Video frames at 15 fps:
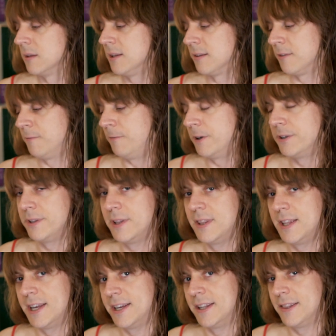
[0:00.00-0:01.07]
It's
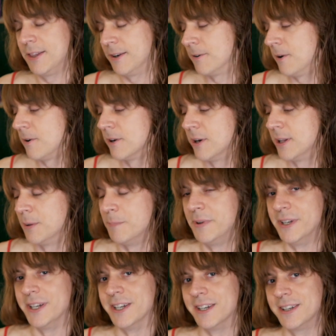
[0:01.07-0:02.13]
fun that they're all
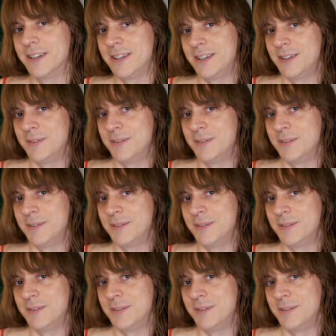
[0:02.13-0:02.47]
big,